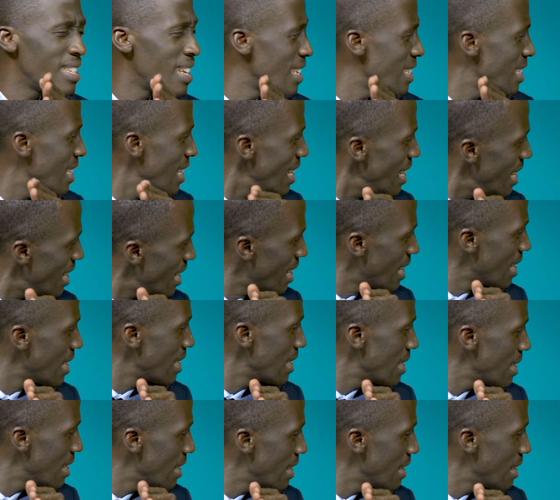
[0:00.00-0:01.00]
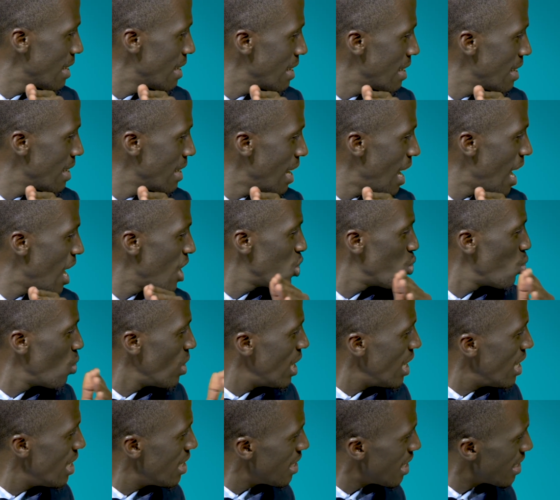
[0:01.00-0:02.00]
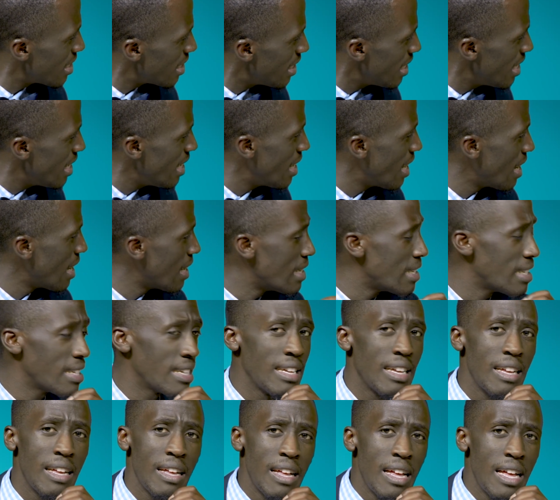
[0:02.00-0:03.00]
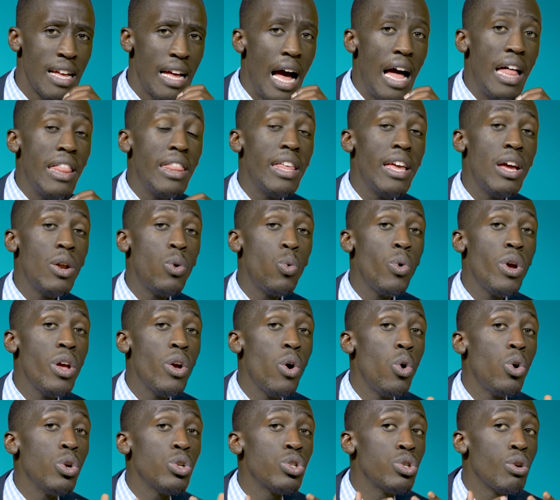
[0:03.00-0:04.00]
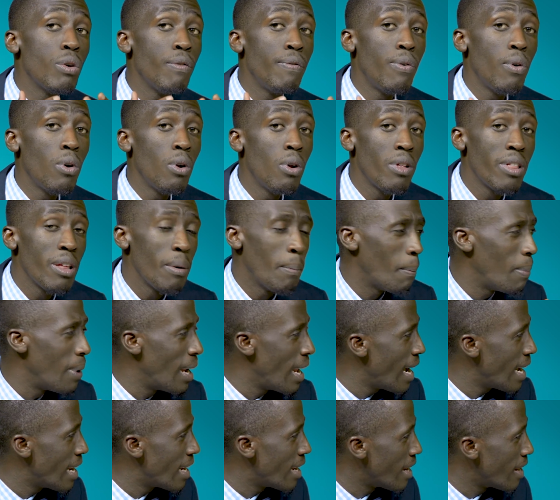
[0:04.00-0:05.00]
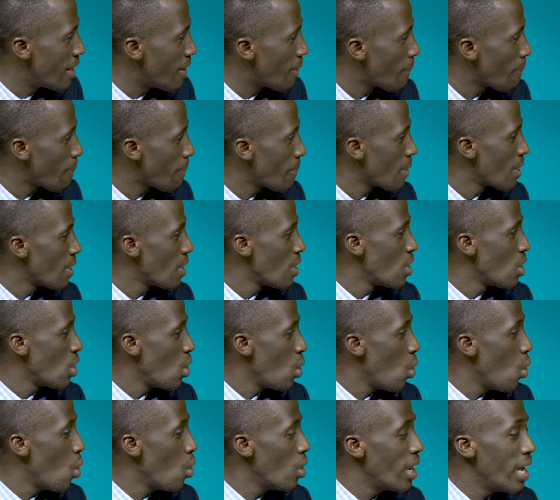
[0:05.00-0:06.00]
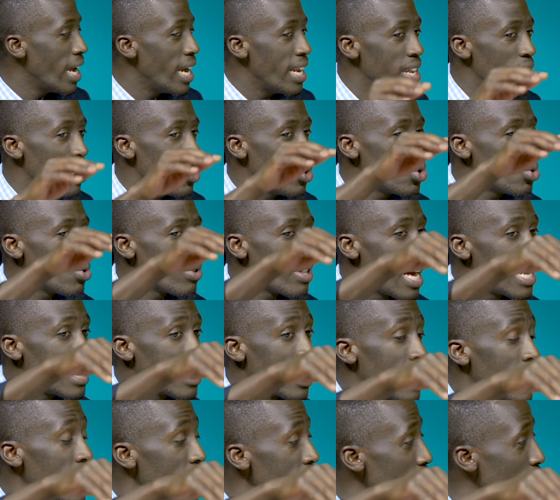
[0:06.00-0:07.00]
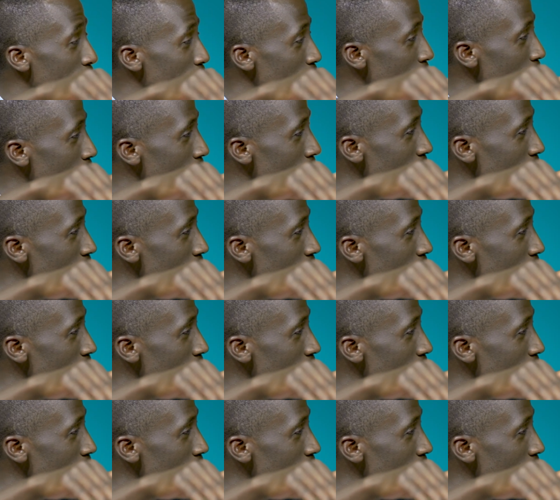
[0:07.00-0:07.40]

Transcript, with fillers: as leaders. Amen as religious leaders. Mm. And then we also follow them blindly. Yeah. Wow. All heading onto that cliff